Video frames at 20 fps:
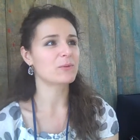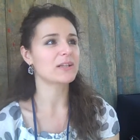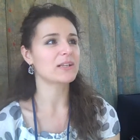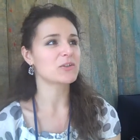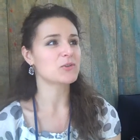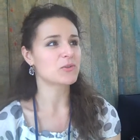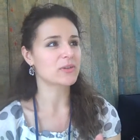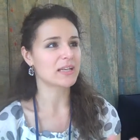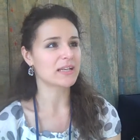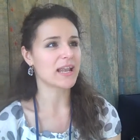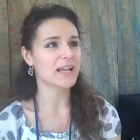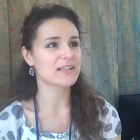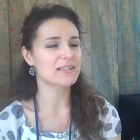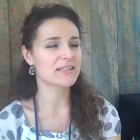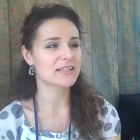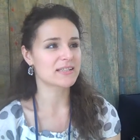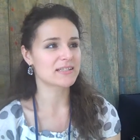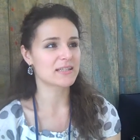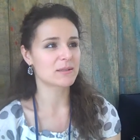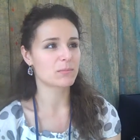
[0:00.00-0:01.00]
Well, you can
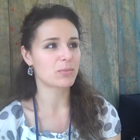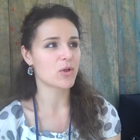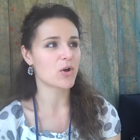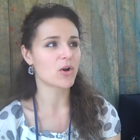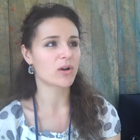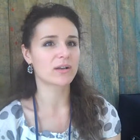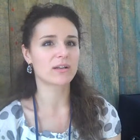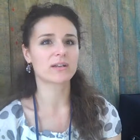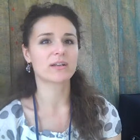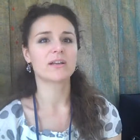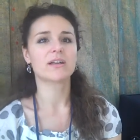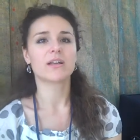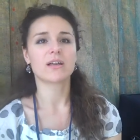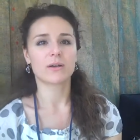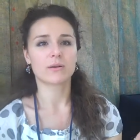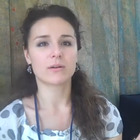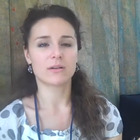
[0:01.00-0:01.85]
access the blog. Uh,